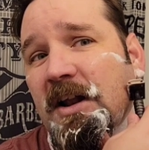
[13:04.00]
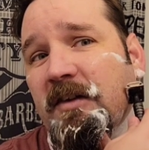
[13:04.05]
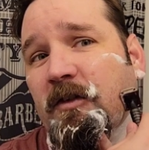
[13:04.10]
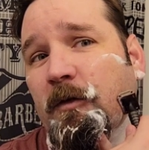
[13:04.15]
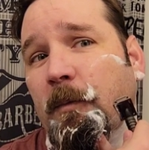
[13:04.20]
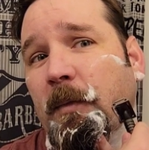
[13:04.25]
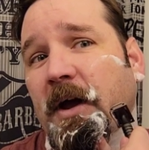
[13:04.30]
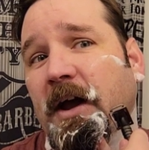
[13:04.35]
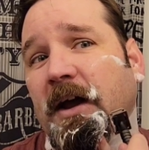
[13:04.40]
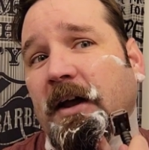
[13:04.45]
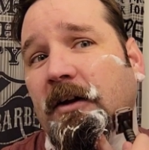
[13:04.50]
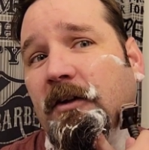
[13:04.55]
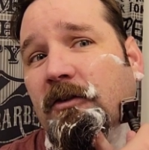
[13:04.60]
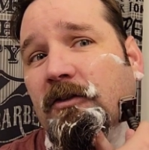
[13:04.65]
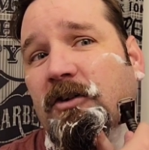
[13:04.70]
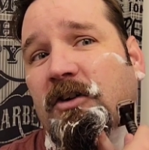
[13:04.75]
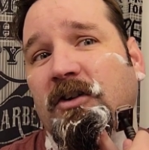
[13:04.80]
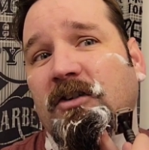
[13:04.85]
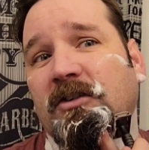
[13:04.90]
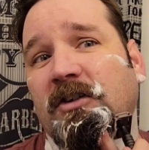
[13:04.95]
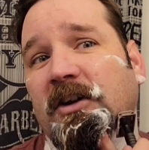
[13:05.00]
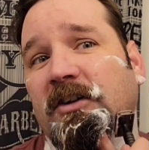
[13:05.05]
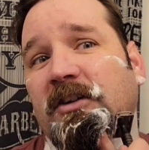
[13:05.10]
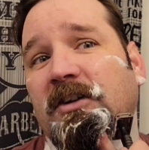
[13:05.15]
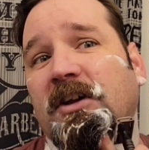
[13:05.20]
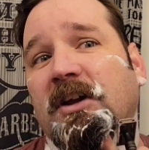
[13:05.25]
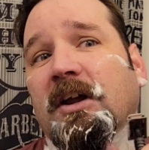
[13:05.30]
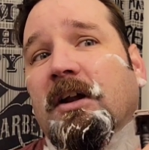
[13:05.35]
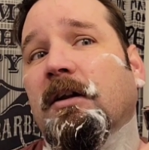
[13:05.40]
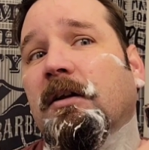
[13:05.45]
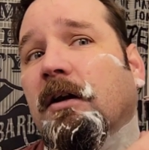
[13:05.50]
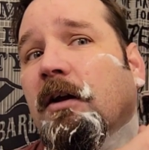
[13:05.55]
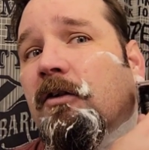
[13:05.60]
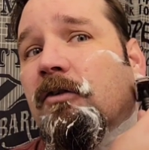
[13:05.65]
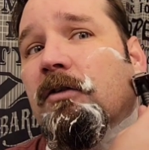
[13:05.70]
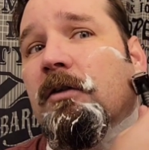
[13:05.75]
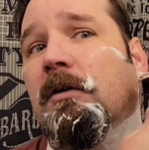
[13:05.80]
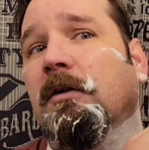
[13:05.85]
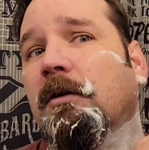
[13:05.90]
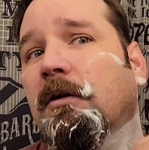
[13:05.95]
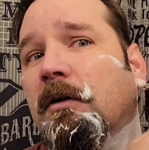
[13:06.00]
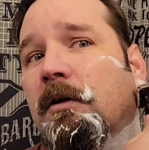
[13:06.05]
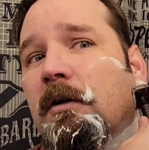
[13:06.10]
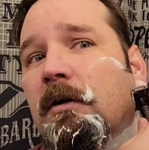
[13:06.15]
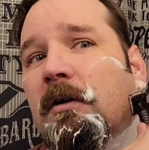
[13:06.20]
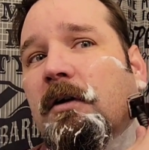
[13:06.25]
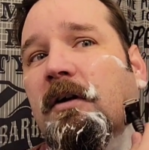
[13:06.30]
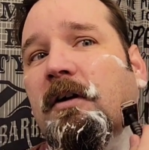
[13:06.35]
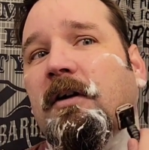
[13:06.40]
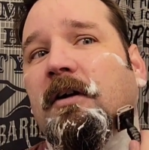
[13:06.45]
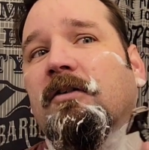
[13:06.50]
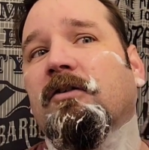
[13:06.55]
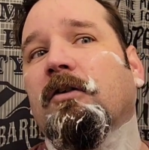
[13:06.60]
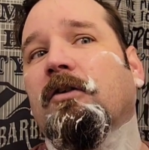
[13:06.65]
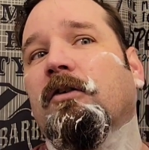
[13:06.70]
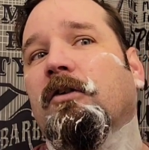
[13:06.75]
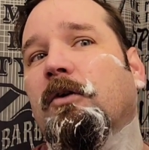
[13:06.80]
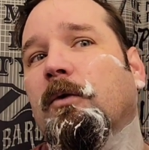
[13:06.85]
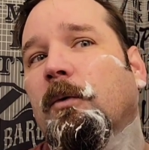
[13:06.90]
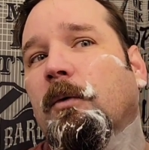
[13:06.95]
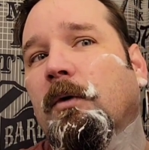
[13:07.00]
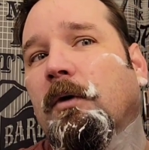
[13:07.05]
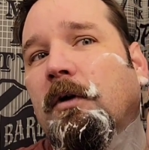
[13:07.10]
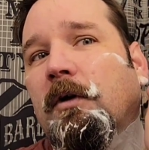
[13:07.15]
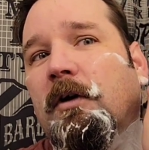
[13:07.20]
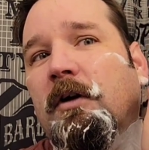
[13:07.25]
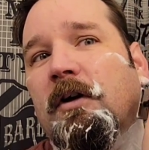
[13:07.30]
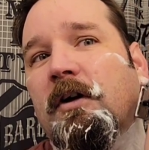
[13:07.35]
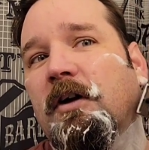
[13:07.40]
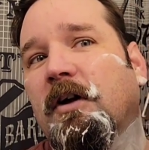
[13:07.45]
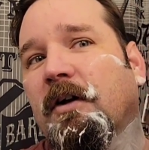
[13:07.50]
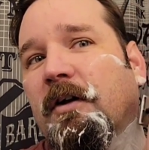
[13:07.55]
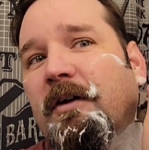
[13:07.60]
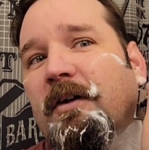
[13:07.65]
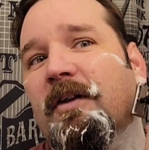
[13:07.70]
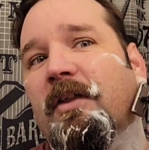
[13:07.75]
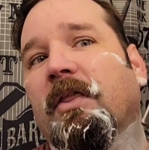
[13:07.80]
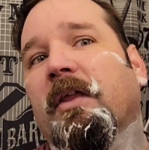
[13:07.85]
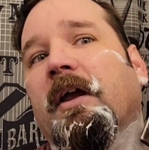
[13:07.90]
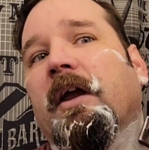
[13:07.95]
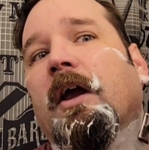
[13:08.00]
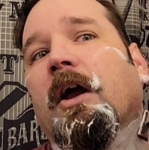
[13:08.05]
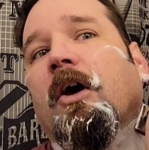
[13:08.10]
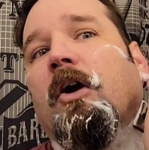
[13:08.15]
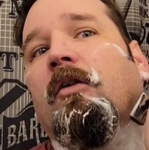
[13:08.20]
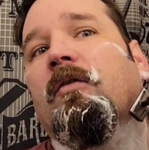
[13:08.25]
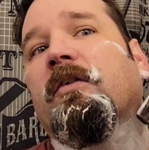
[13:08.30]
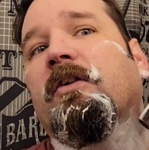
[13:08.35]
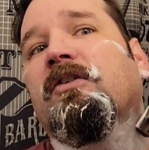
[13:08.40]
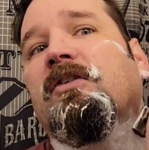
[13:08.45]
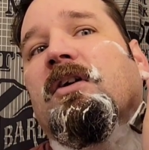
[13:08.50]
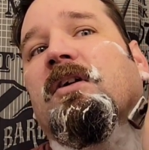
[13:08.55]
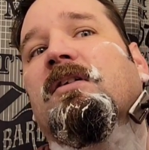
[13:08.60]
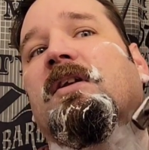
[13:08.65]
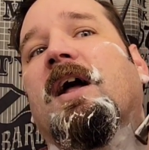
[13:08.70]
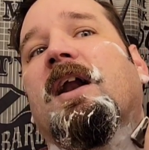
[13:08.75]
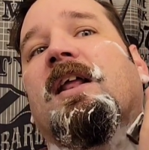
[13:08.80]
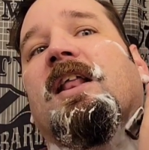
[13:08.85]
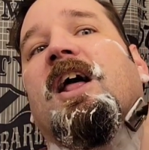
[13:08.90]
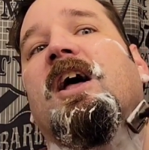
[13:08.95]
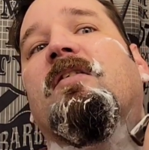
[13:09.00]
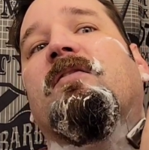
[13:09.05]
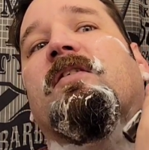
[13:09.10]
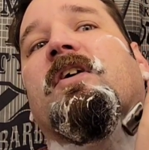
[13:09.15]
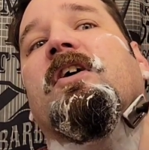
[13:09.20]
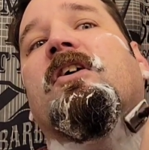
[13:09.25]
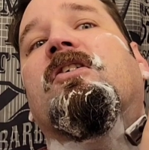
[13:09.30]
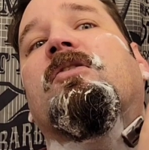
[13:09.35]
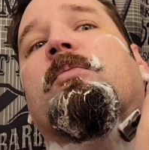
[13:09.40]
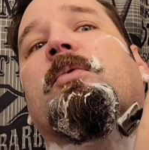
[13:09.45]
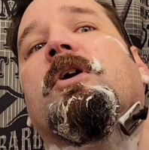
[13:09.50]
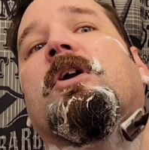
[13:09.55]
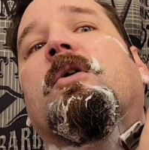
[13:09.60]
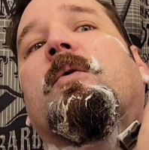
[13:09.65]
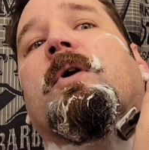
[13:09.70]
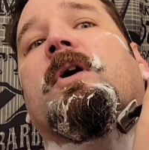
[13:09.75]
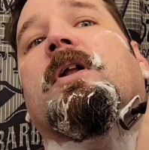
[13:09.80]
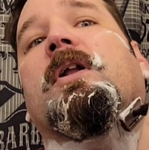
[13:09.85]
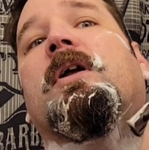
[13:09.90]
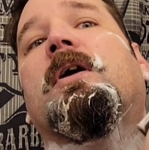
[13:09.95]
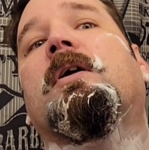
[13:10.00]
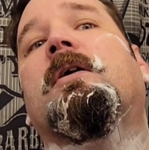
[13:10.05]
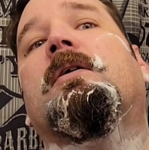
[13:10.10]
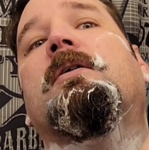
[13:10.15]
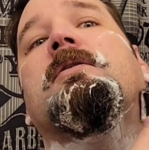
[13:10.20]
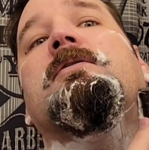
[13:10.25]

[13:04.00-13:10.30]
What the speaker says: even mad, she just does it to get attention. That's her new thing. Hopefully she gets out of that phase pretty quickly.